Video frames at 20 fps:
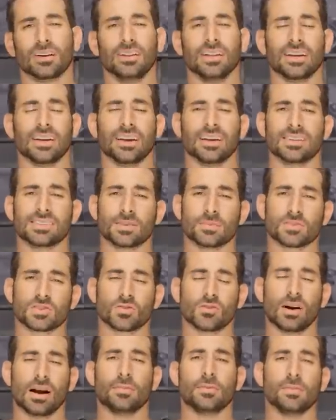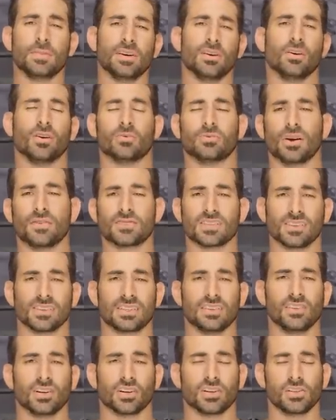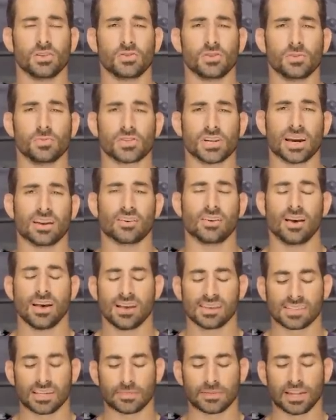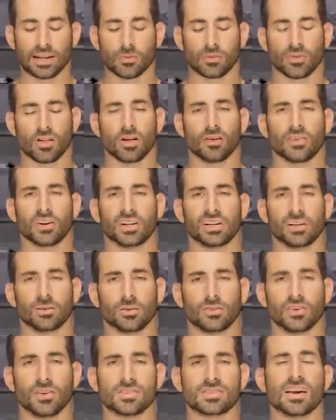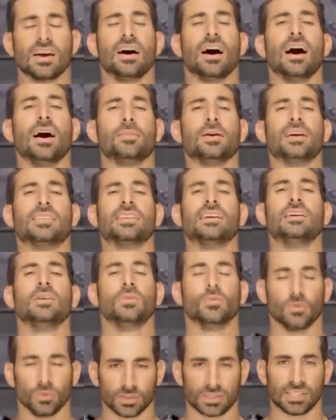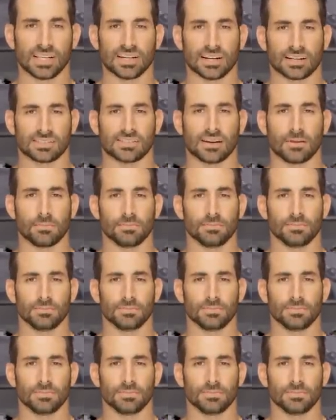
click subscribe to me on RevZilla TV, our YouTube channel. Stay up to date with all of our gear reviews. I'm Anthony, we'll see you next time.